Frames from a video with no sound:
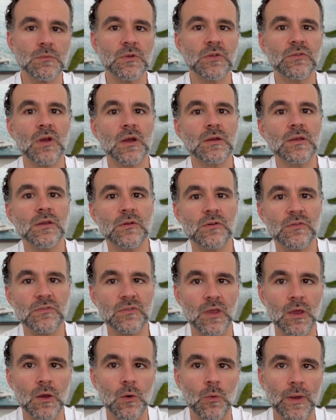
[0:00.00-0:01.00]
tracking your
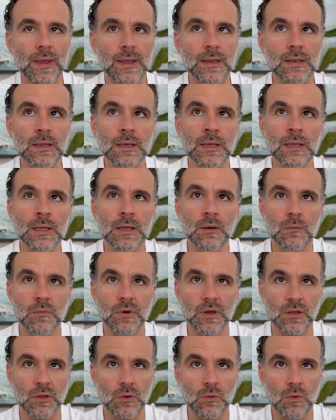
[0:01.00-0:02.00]
scale weight,
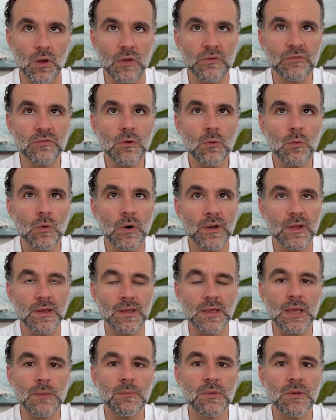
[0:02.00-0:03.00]
but you also want to
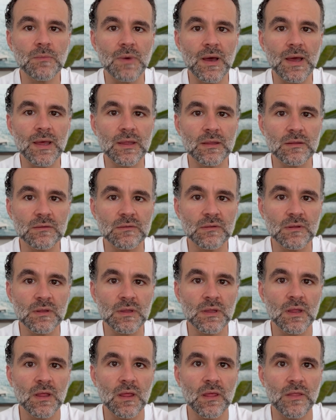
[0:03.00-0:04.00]
keep in mind
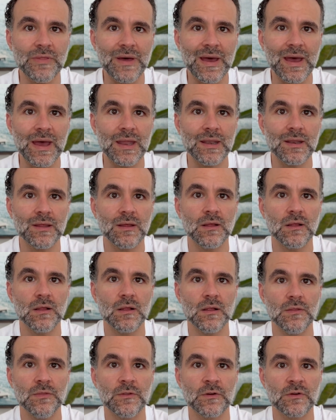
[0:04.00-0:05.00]
that
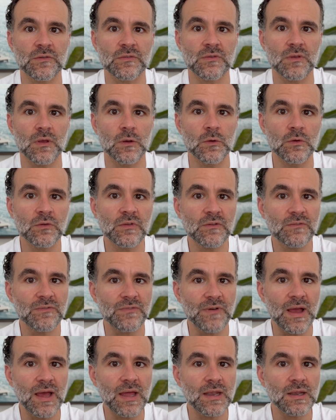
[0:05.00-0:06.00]
there's losing
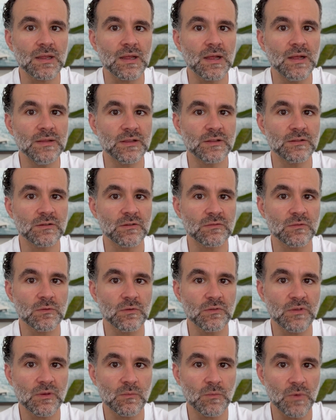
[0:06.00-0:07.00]
fat and then there's
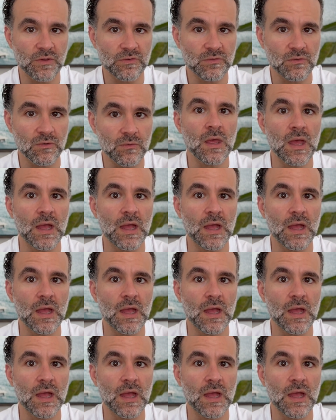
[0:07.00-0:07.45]
losing muscle.